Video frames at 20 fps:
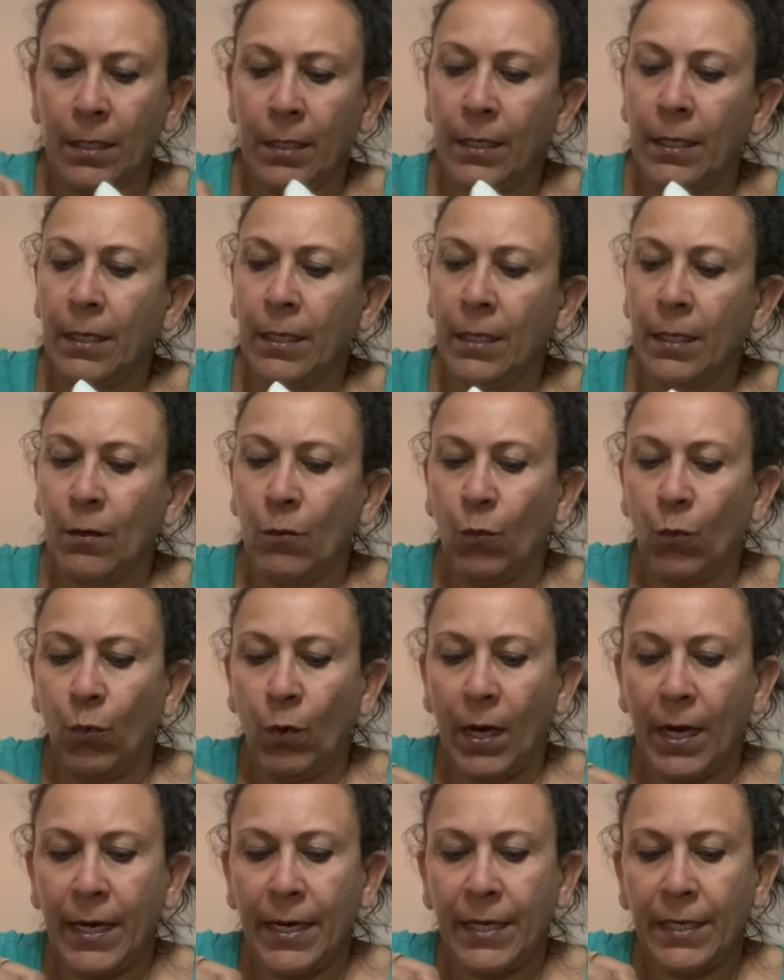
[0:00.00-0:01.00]
in
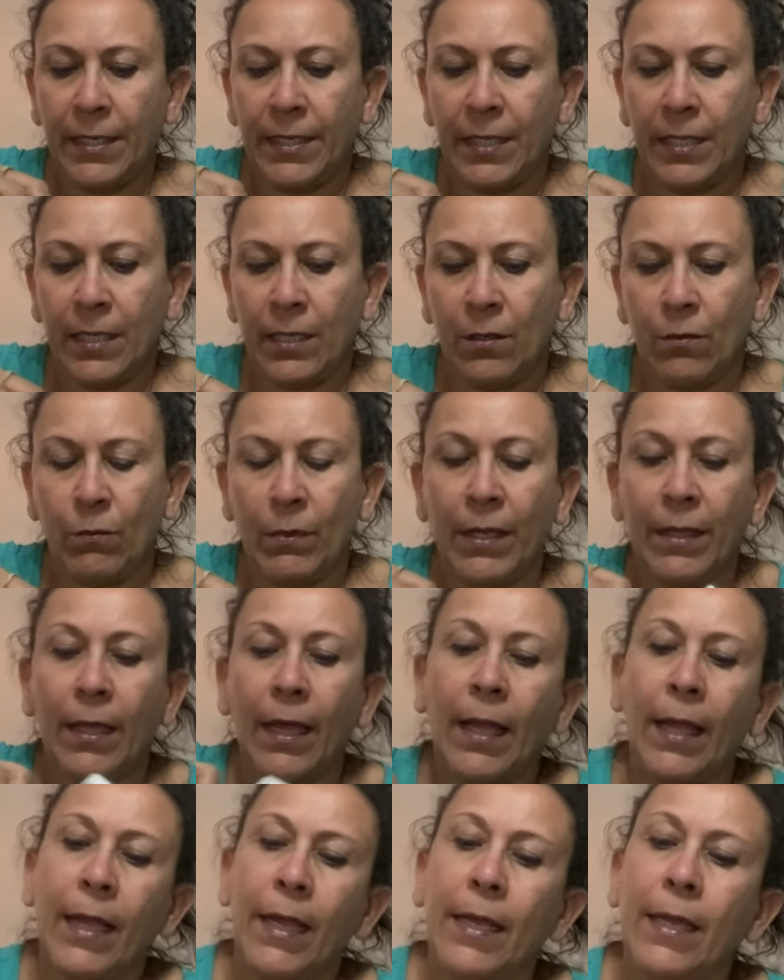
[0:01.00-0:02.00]
white with
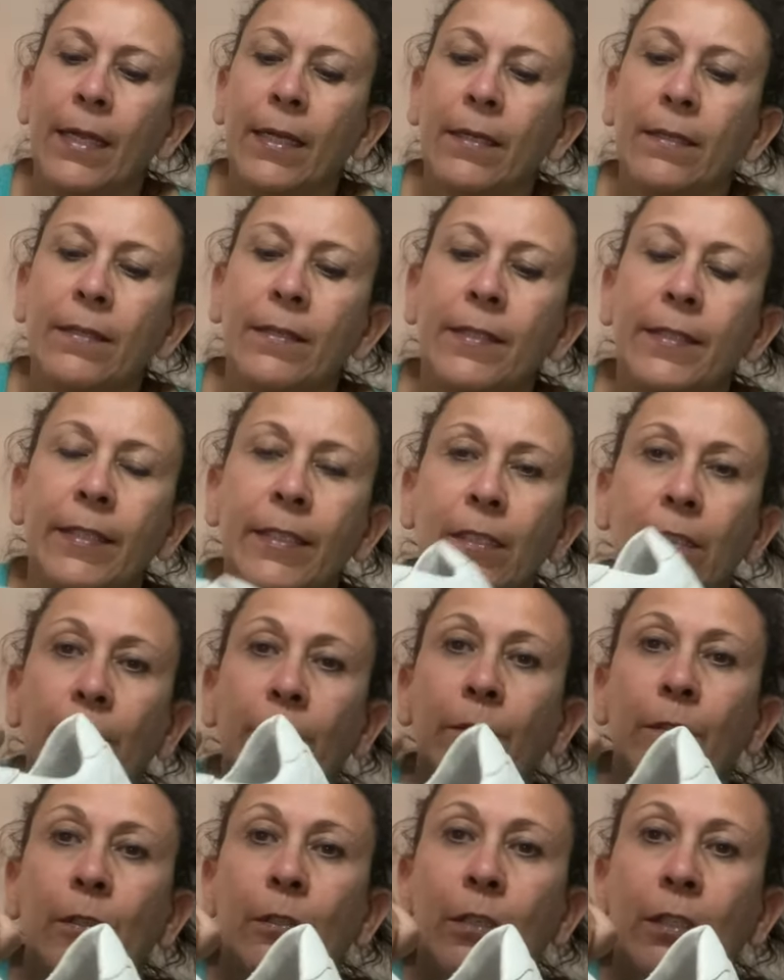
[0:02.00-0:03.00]
a
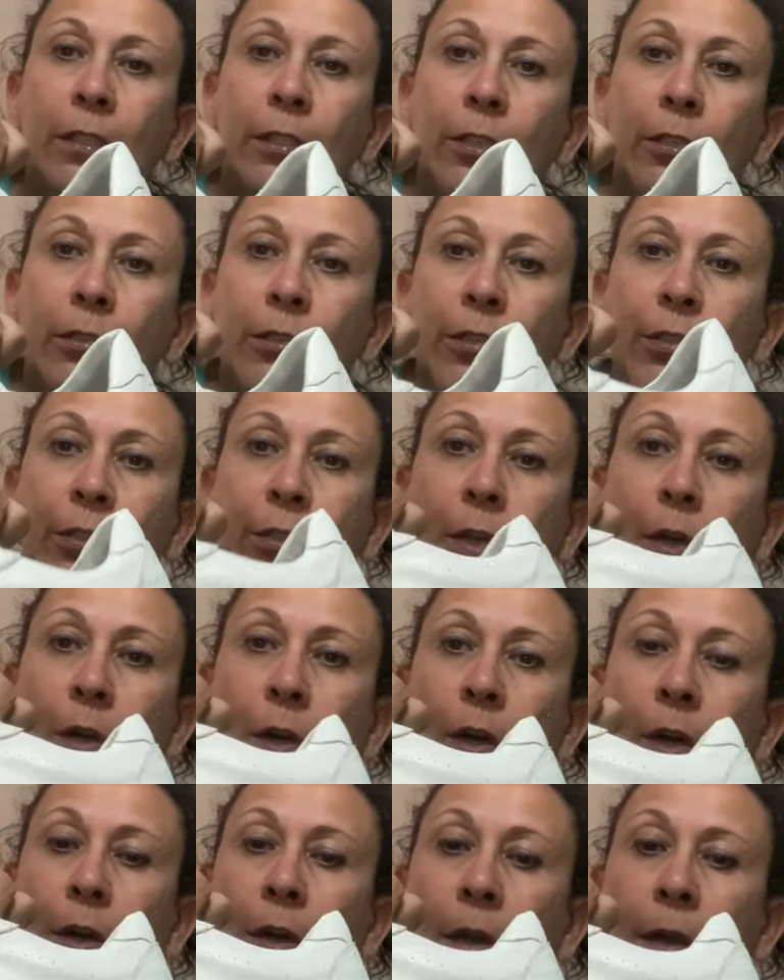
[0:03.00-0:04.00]
silver glitter
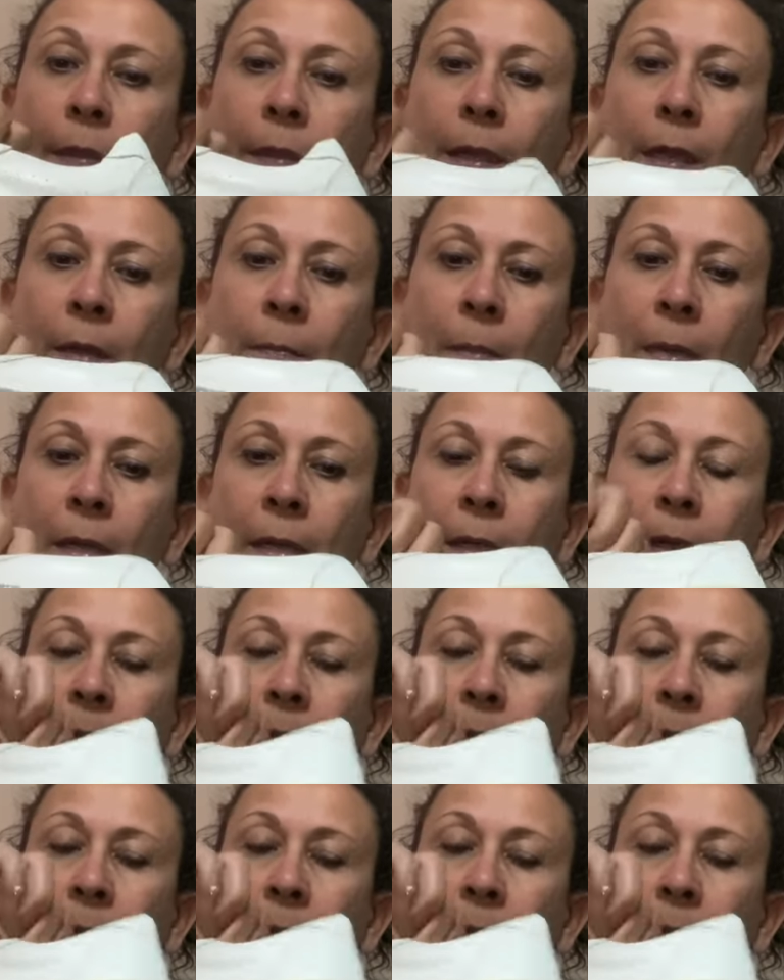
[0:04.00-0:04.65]
star on them.